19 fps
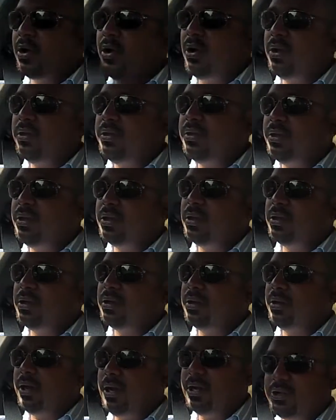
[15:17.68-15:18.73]
on
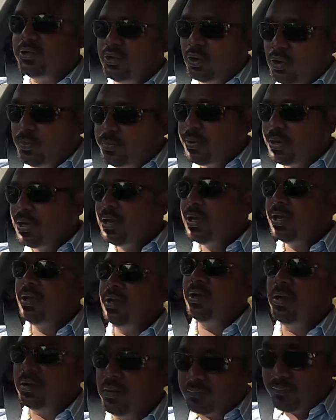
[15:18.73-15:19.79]
the age group
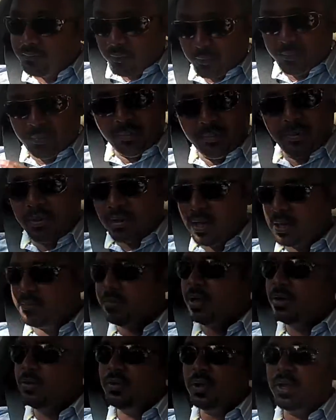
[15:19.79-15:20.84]
for people like
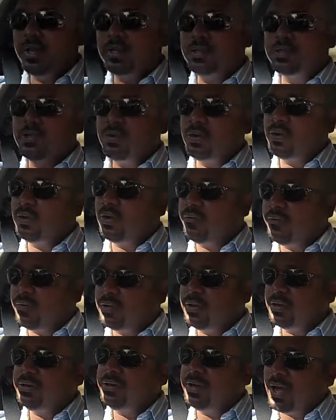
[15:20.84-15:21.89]
Manu, and it's going to go
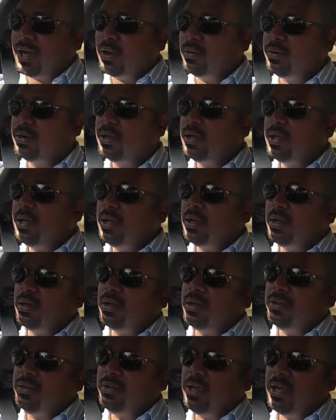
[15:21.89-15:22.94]
further down
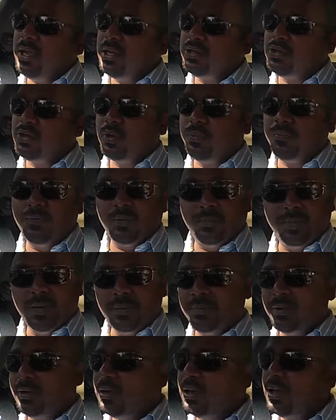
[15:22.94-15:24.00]
in the age group for
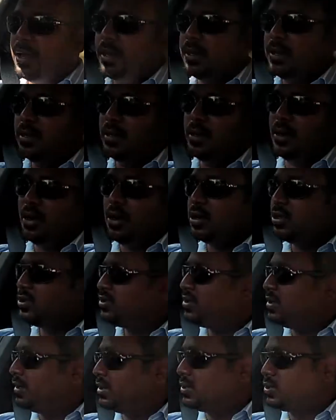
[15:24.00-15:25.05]
people like
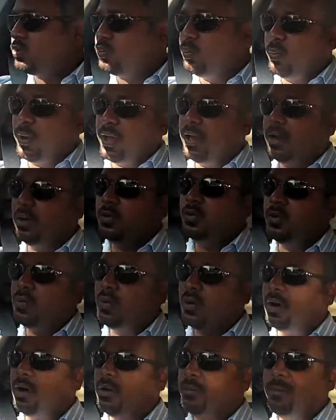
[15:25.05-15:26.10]
Augustine as well,
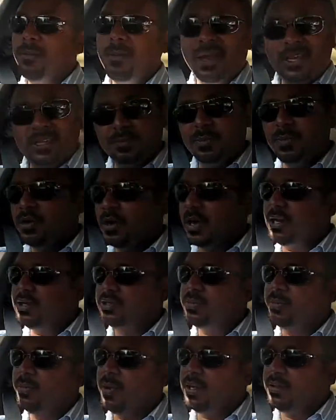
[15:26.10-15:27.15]
who are
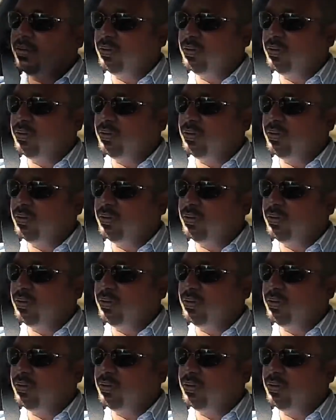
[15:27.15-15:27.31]
mesmerized by the